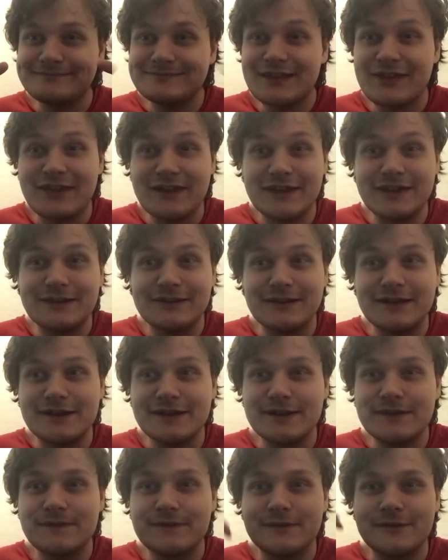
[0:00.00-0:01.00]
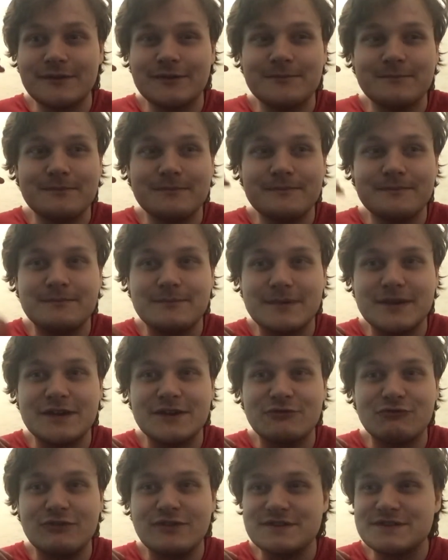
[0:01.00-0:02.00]
Thank you guys for me
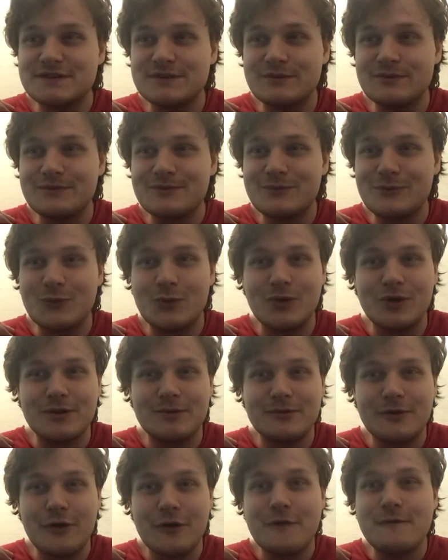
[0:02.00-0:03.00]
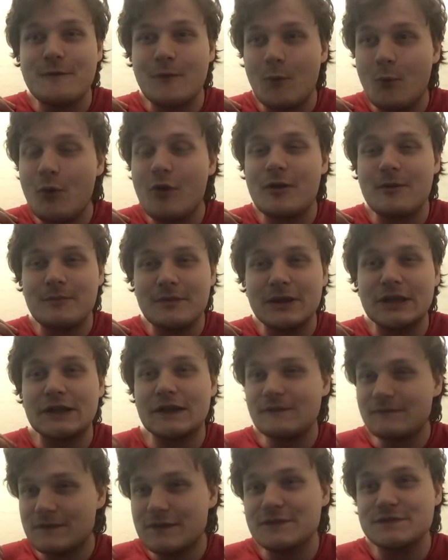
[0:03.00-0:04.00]
reaching over 1
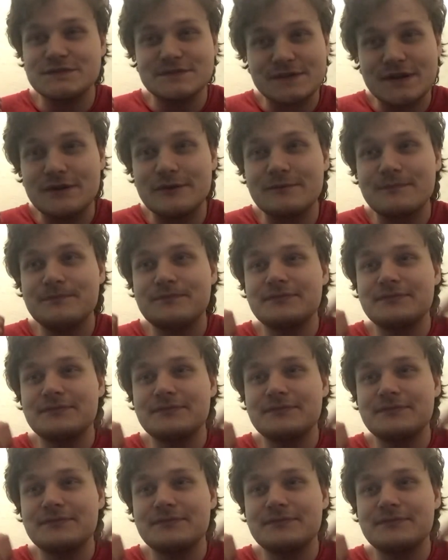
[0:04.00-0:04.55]
million views in total.